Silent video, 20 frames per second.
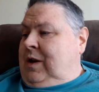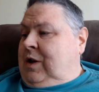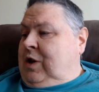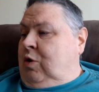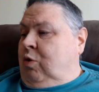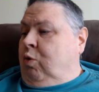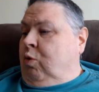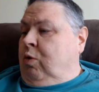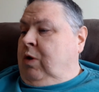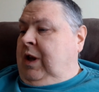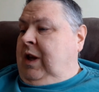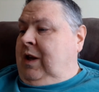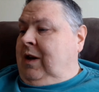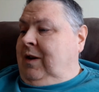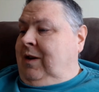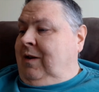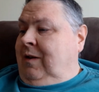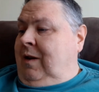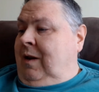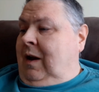
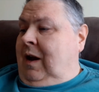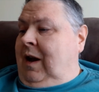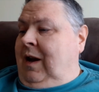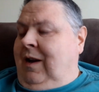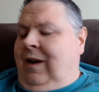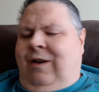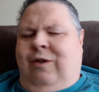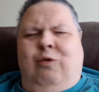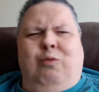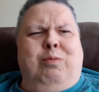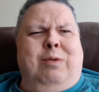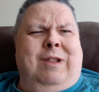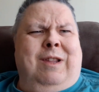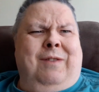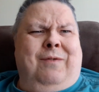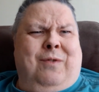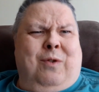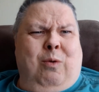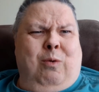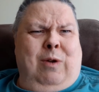Korean, I do
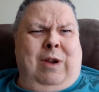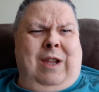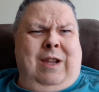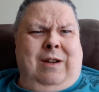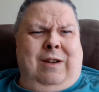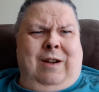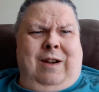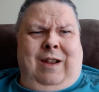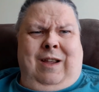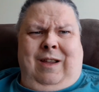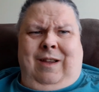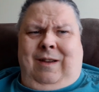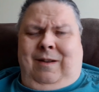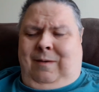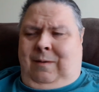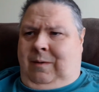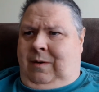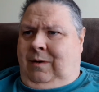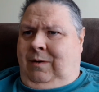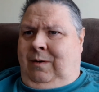believe Korean
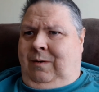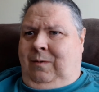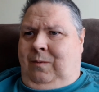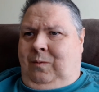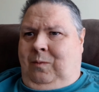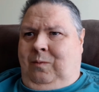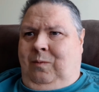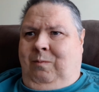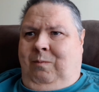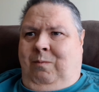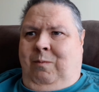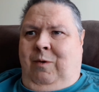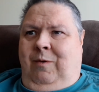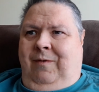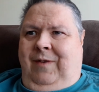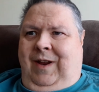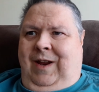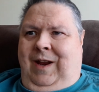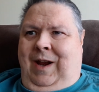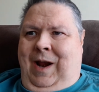uh,
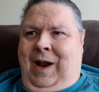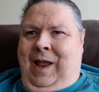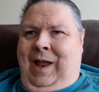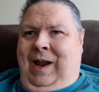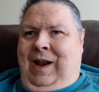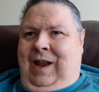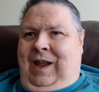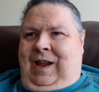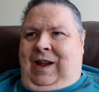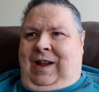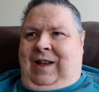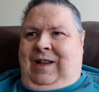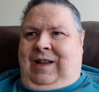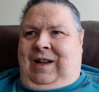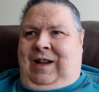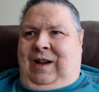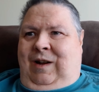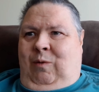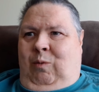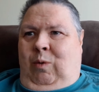movie
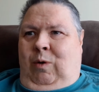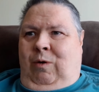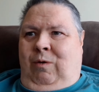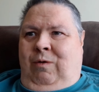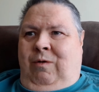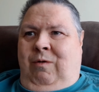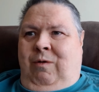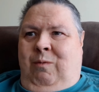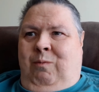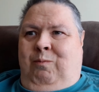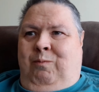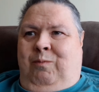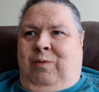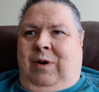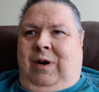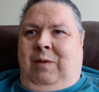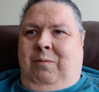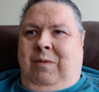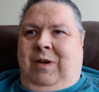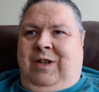uh, where they're
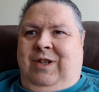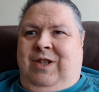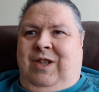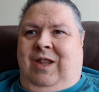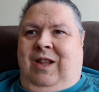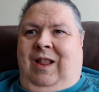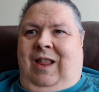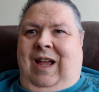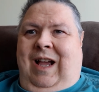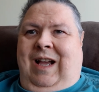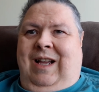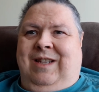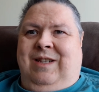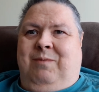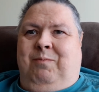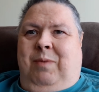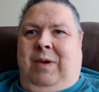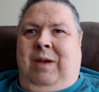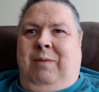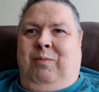pretty much the
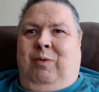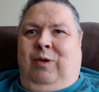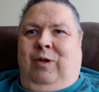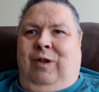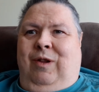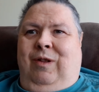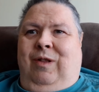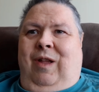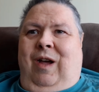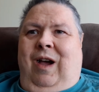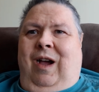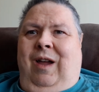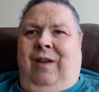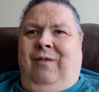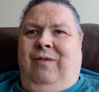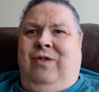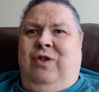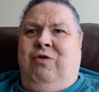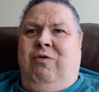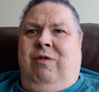last people
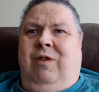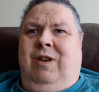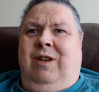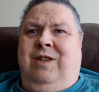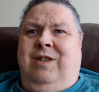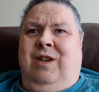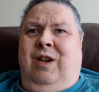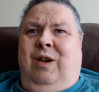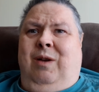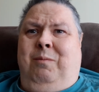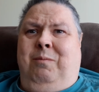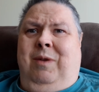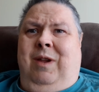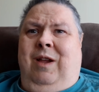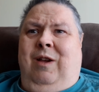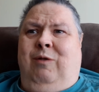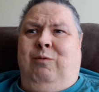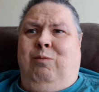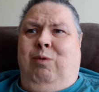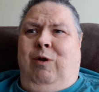alive during a zombie
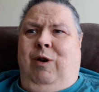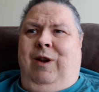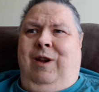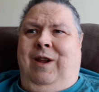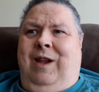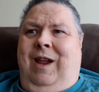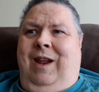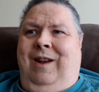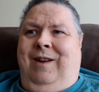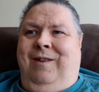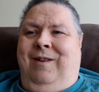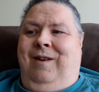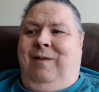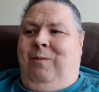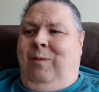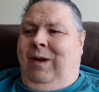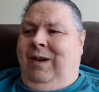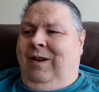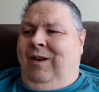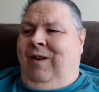outbreak and
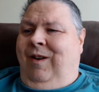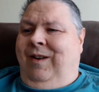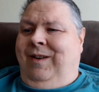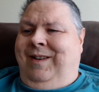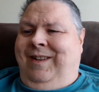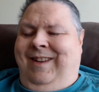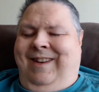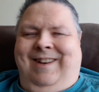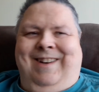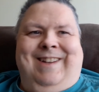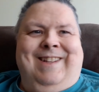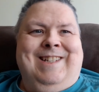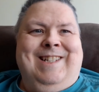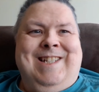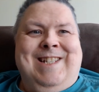whatnot, and